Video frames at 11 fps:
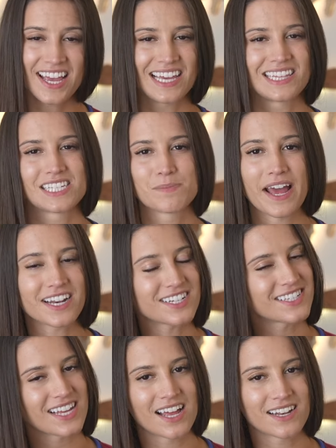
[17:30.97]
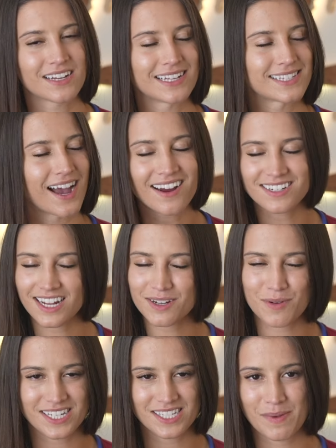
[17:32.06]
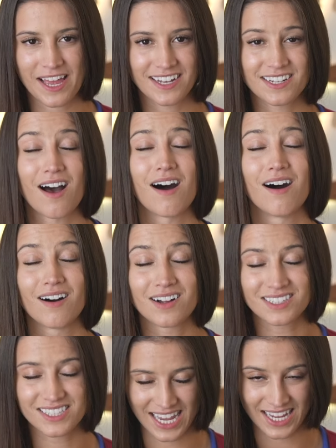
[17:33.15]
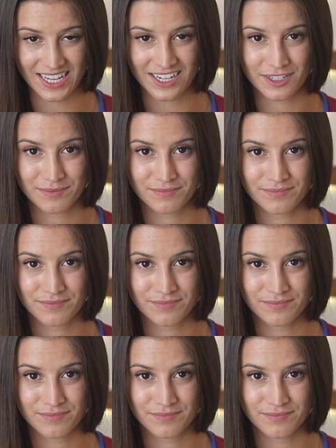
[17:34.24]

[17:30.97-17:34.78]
In the Spanish sun, it's hard not to want to spend all day here.